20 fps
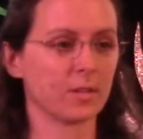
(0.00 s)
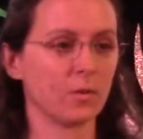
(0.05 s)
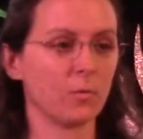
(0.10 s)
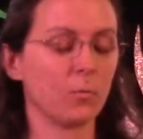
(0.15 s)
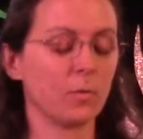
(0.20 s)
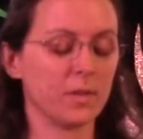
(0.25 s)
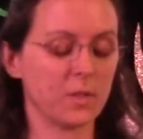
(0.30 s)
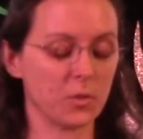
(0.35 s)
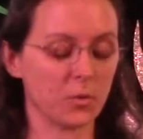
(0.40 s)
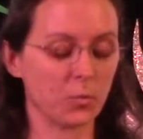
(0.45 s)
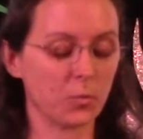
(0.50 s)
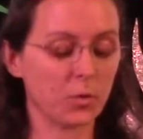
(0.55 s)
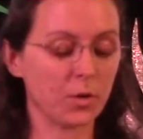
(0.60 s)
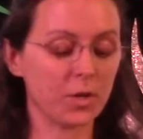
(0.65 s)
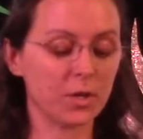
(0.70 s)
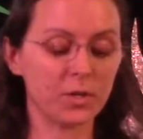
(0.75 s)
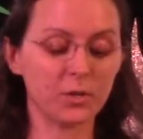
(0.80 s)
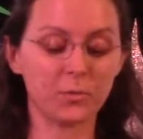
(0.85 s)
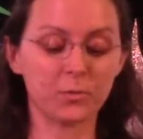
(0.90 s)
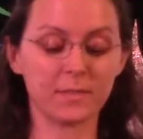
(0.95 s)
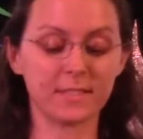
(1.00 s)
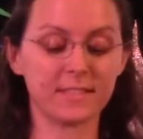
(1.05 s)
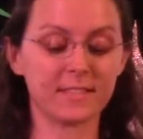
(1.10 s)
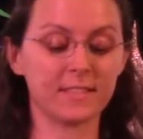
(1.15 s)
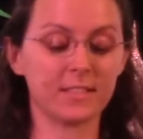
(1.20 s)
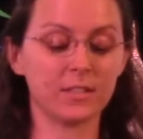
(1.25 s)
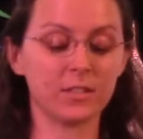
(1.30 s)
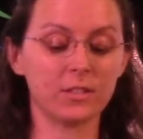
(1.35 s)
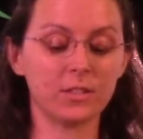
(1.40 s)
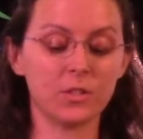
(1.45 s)
when the world was
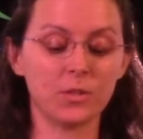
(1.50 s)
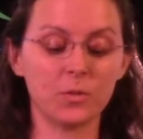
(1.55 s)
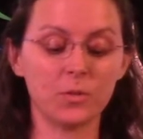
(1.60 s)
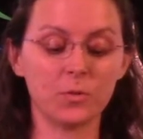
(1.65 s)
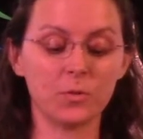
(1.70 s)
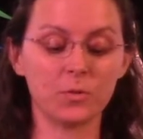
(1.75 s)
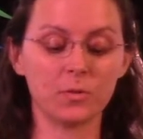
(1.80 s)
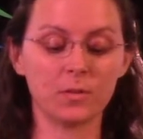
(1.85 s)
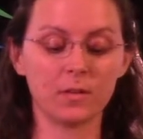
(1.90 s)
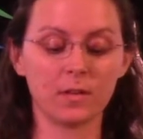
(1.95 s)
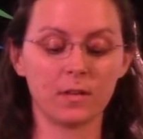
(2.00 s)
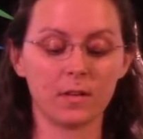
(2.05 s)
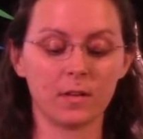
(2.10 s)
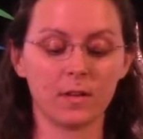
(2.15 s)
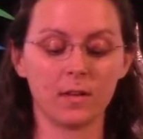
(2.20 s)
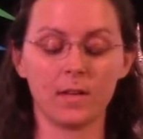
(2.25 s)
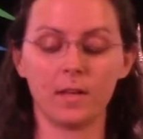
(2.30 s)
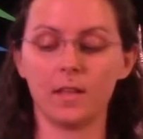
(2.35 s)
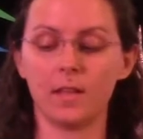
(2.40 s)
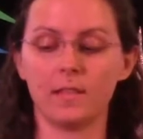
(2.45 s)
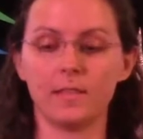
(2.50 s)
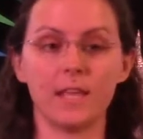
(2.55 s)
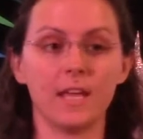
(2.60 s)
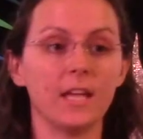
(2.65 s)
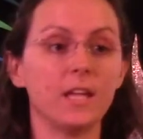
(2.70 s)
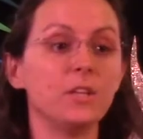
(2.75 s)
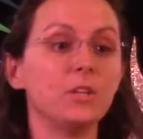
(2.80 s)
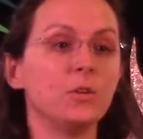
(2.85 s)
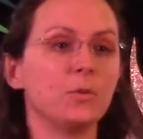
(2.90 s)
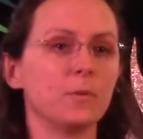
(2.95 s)
still new, the
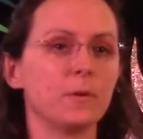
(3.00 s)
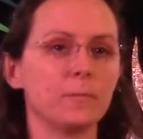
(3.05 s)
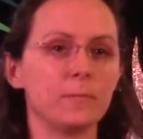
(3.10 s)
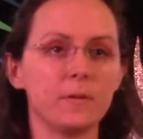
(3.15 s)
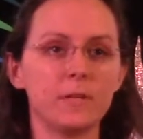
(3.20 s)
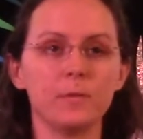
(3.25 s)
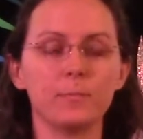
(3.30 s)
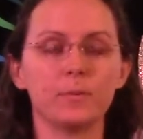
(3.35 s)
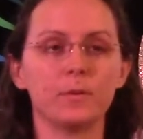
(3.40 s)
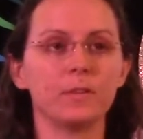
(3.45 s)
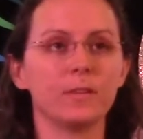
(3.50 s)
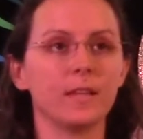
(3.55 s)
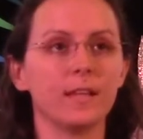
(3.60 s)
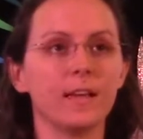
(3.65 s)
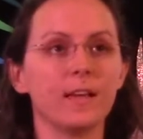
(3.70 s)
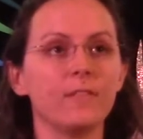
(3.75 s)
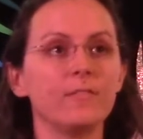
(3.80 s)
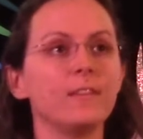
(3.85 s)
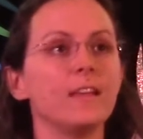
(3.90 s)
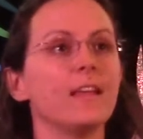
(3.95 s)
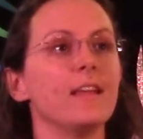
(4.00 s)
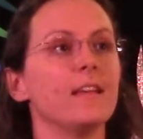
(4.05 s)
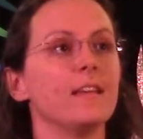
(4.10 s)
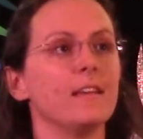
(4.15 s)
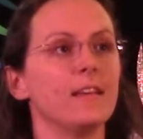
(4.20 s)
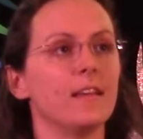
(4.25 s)
Inuit people lived in